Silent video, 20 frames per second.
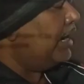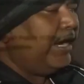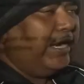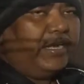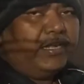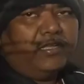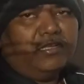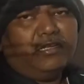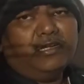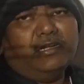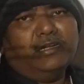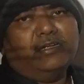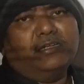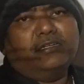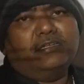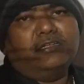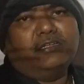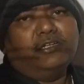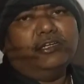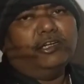add
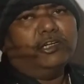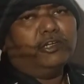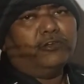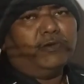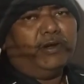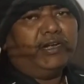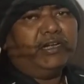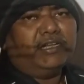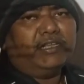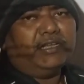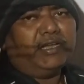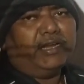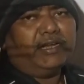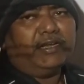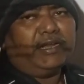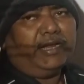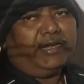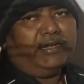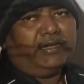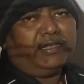20
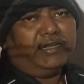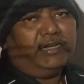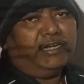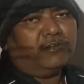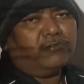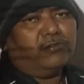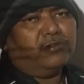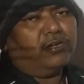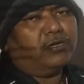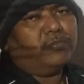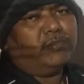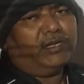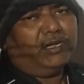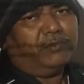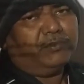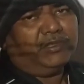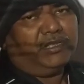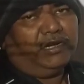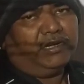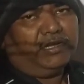and 19. It will not
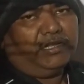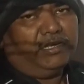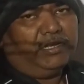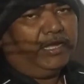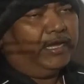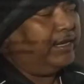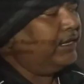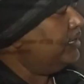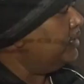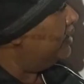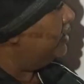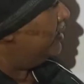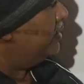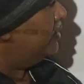become 39.